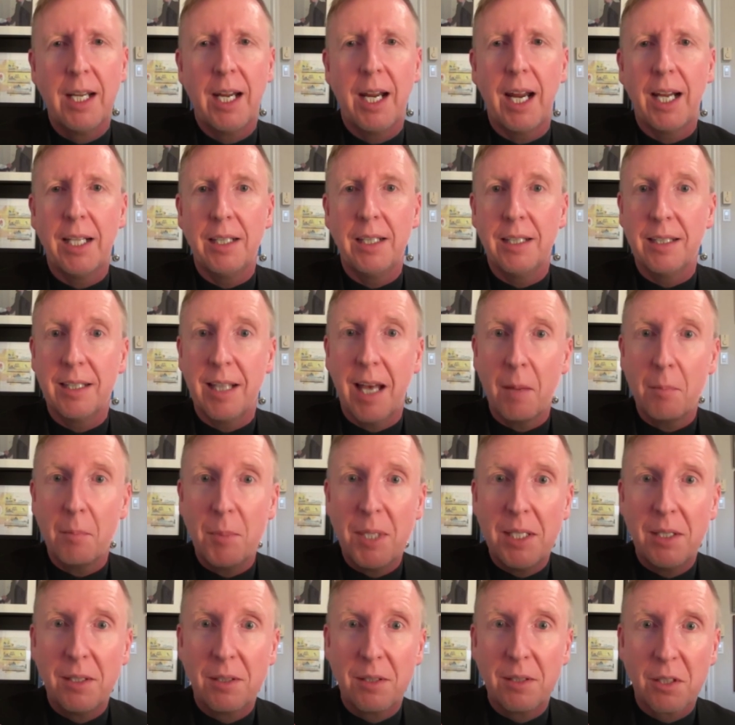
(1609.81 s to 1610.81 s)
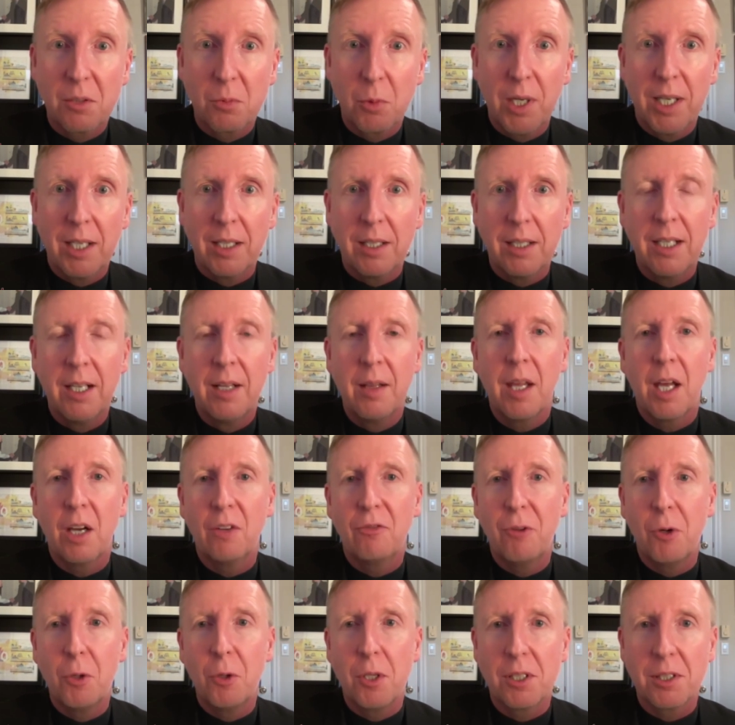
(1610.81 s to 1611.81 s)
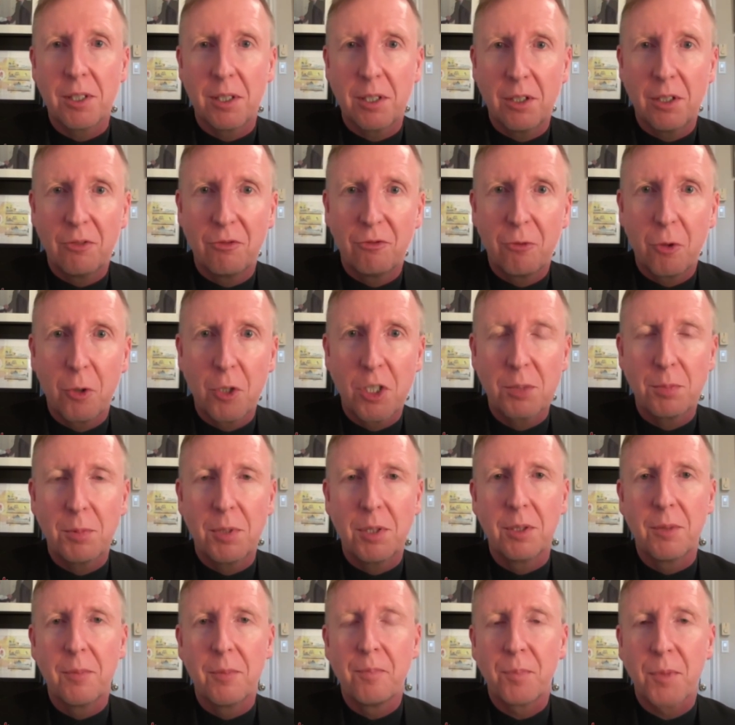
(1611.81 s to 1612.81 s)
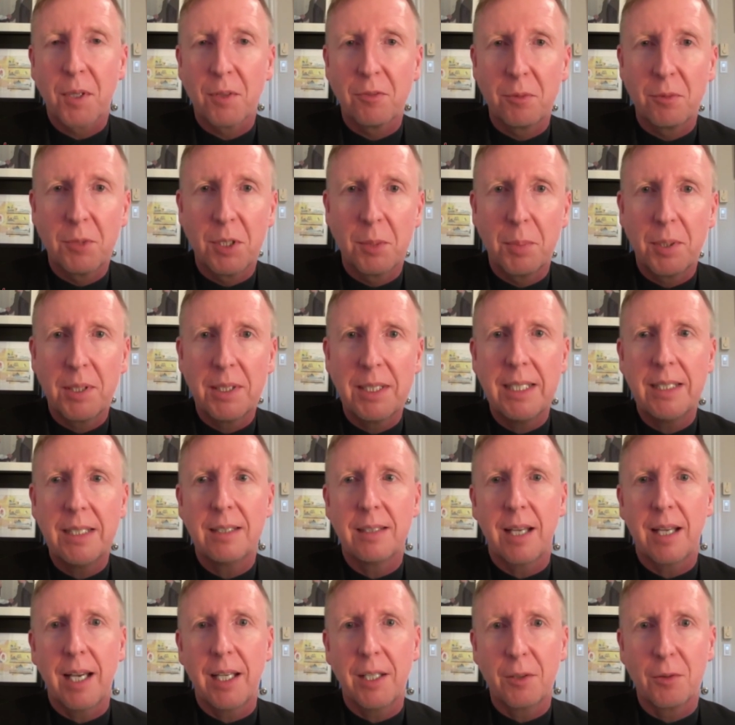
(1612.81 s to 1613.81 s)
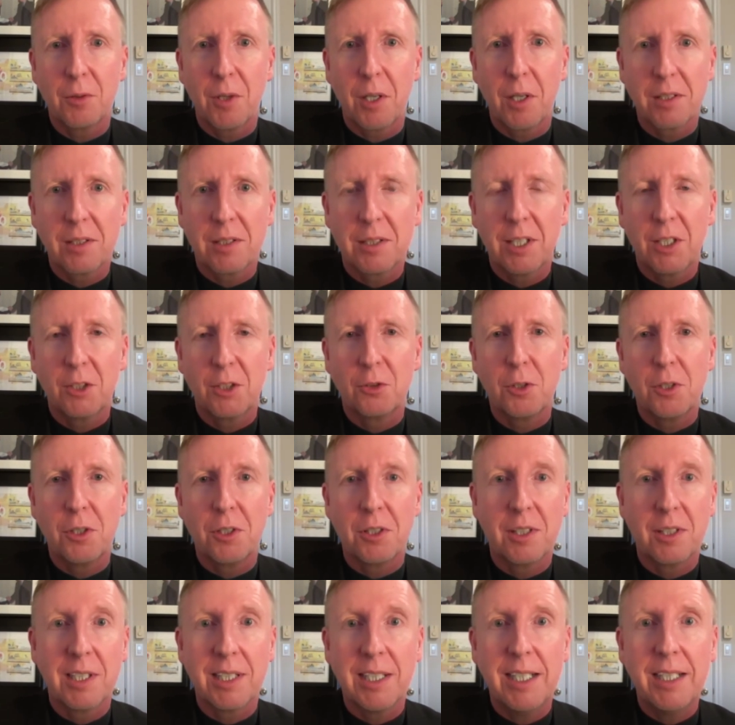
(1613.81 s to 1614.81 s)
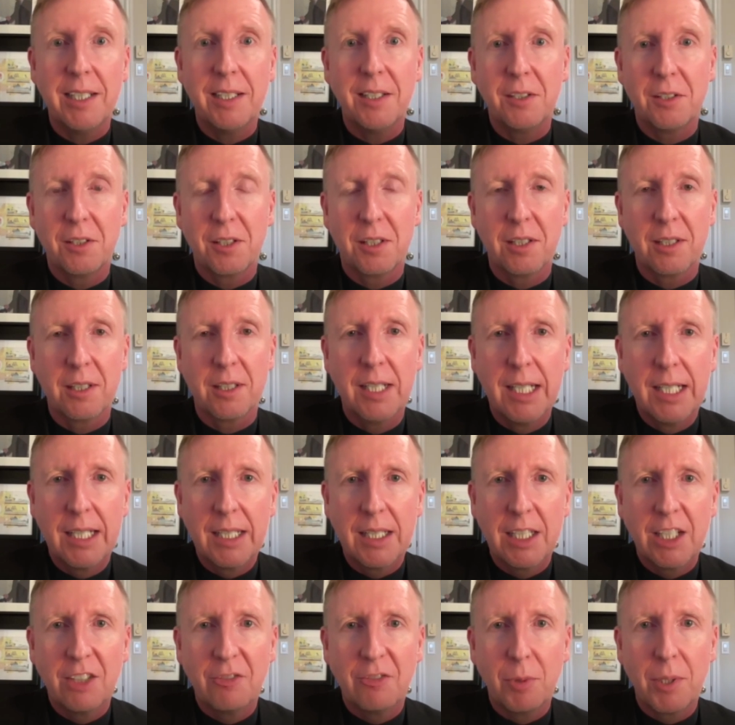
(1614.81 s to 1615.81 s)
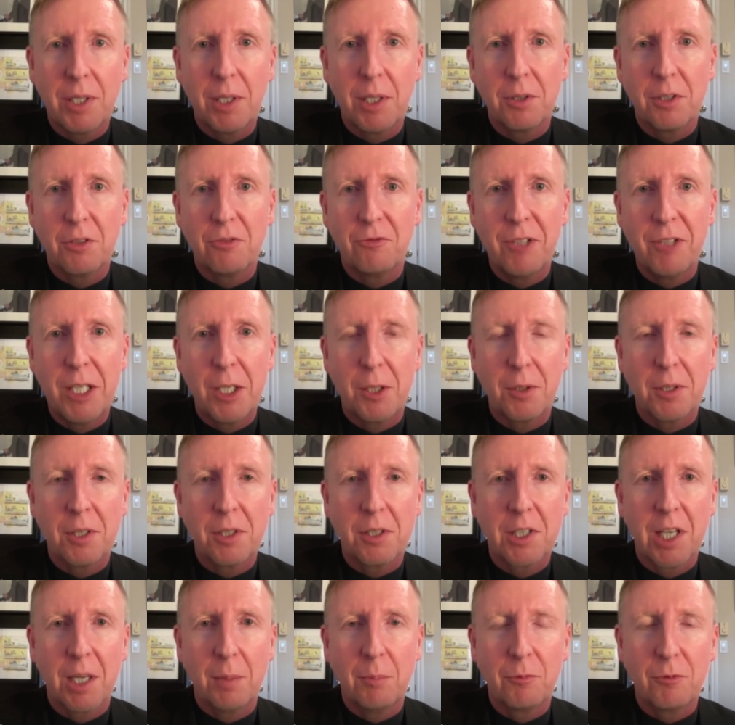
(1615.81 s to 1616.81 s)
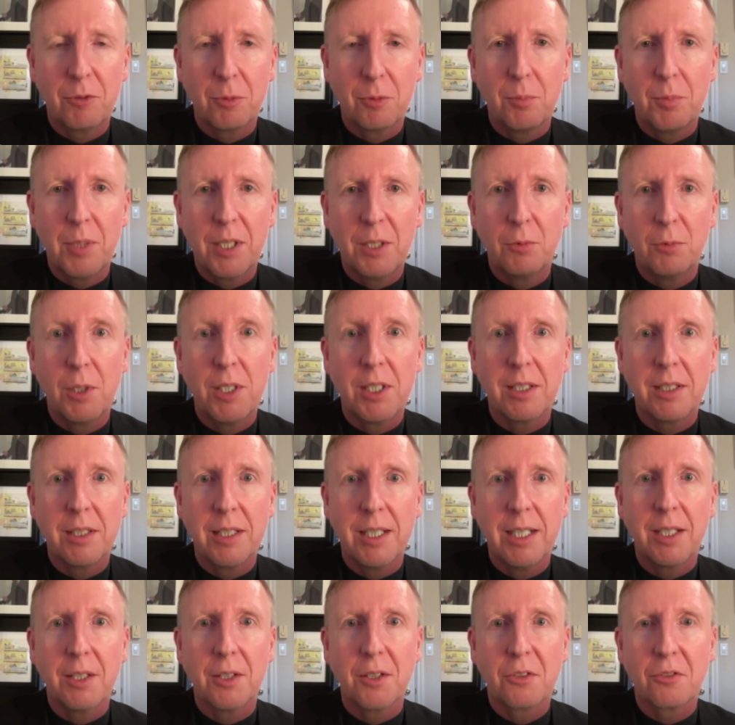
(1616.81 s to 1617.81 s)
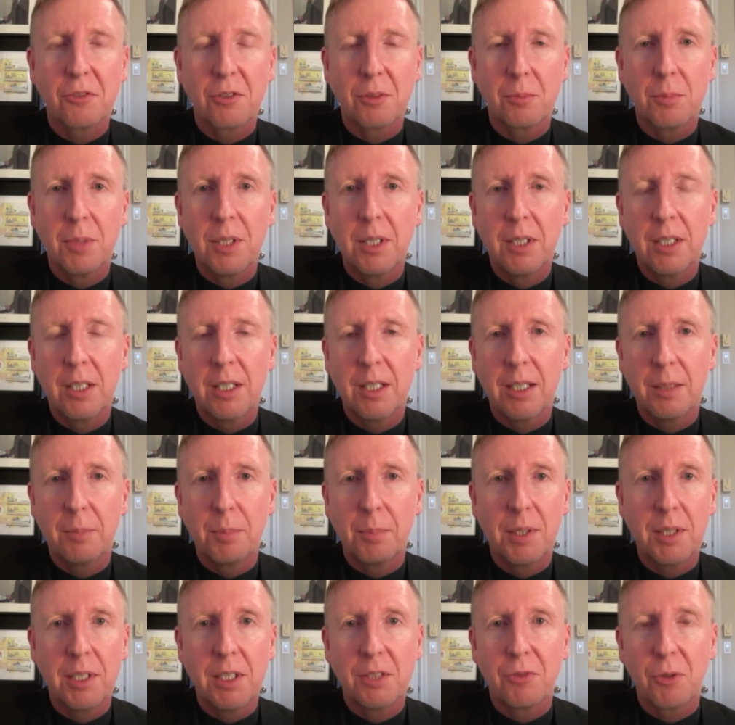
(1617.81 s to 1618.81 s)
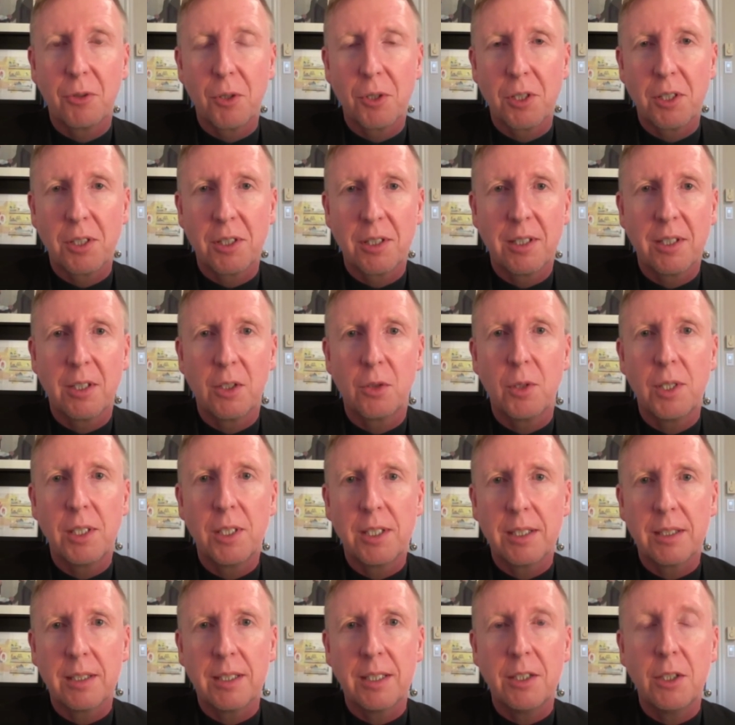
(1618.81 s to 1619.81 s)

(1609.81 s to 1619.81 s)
And that that means as well a focus on enforcement from the police side across the country so that Canadians can live without the fear that's come from in recent years from uh, police forces that increasingly